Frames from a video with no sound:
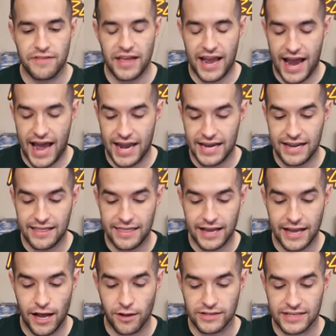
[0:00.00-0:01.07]
If they add
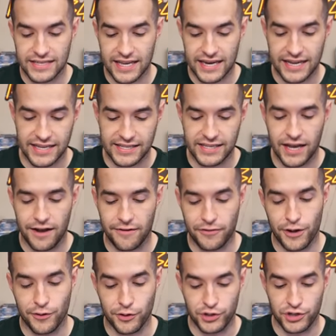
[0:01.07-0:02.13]
anything else, it's gonna get tough.
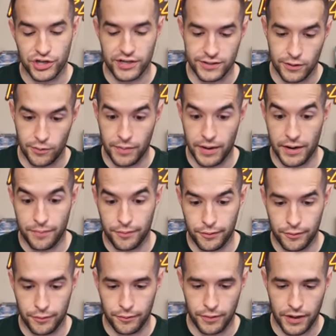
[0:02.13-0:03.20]
Another Jinzo might
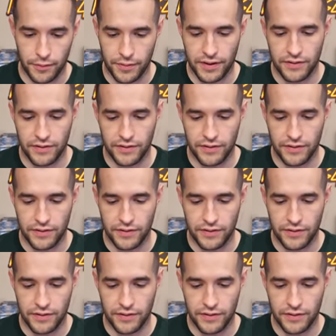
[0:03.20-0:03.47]
put it away.